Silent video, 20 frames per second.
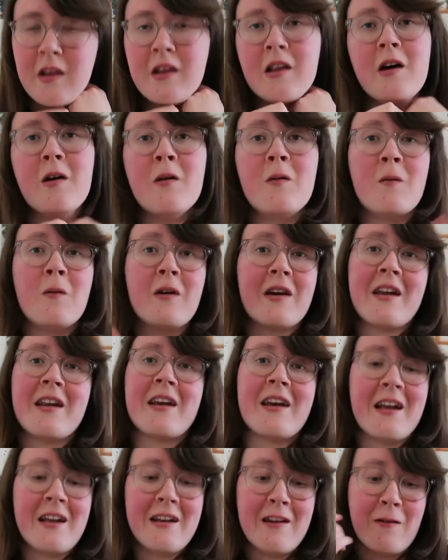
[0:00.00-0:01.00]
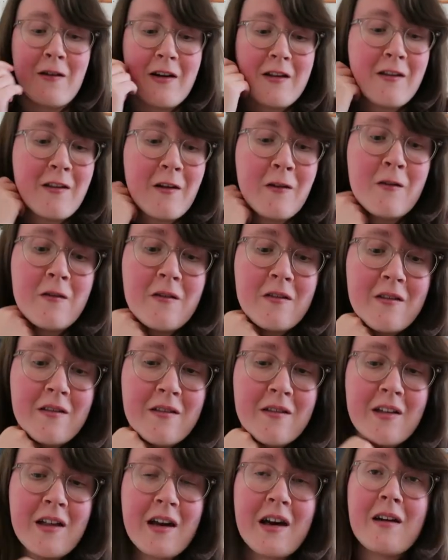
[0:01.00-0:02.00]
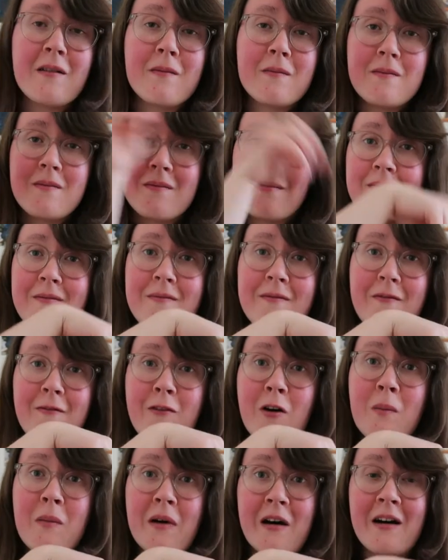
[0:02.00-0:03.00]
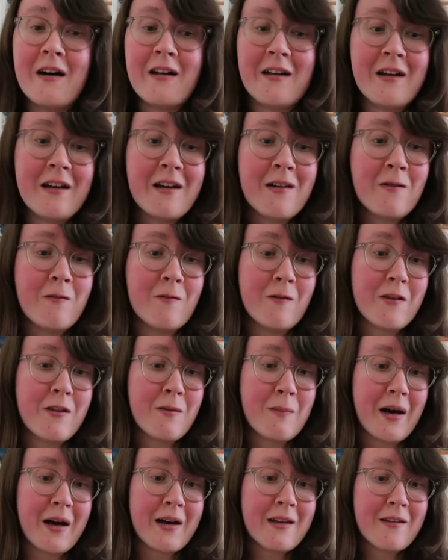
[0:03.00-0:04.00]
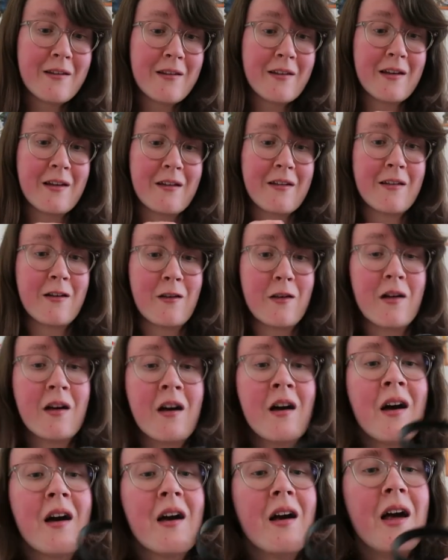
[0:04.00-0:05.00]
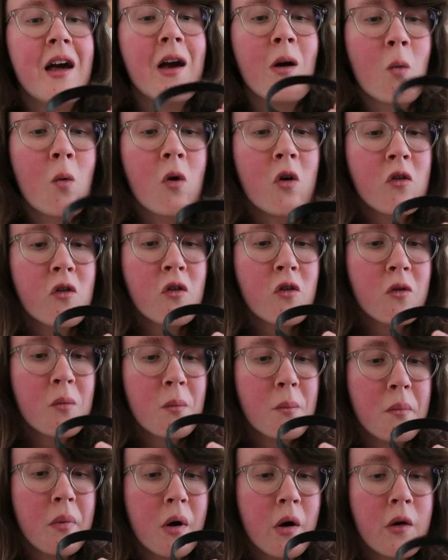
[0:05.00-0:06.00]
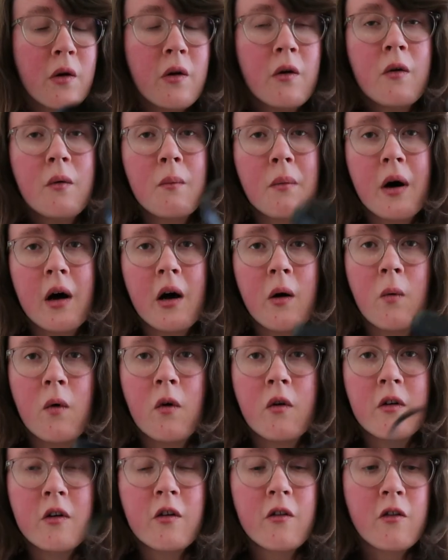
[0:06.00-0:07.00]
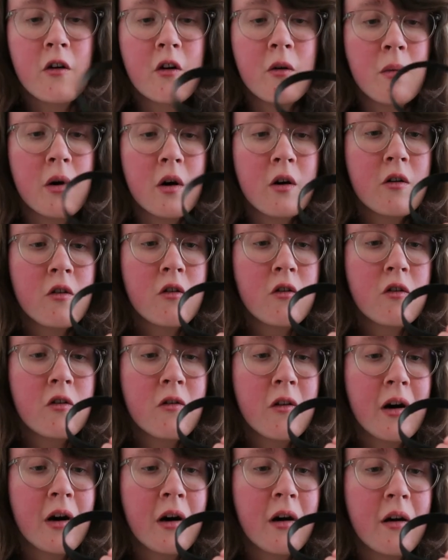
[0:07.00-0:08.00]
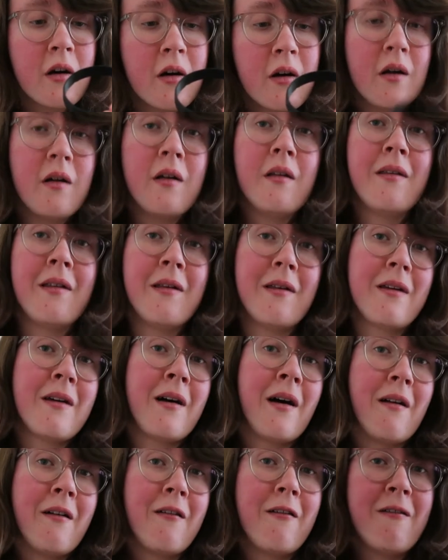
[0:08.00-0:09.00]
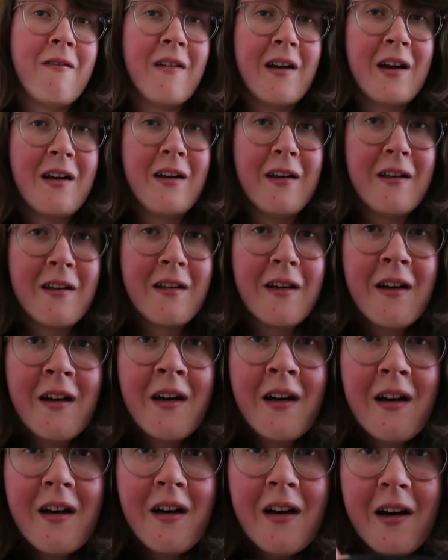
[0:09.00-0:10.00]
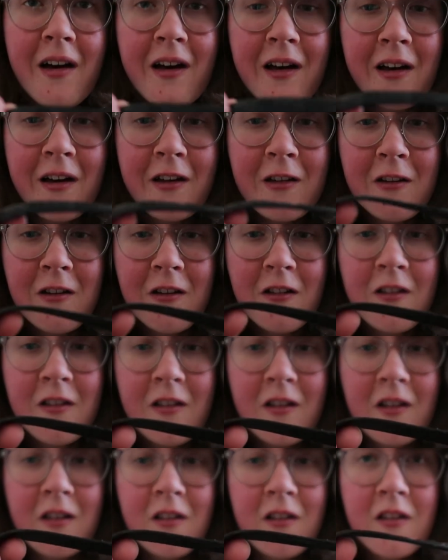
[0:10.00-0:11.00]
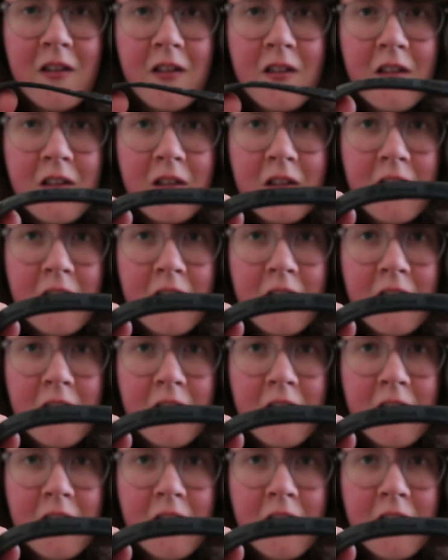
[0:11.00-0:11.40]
so we're gonna get into it. So from earlier, wristbands, here's another. It was blue, but I wore it so much that it kind of faded. It just says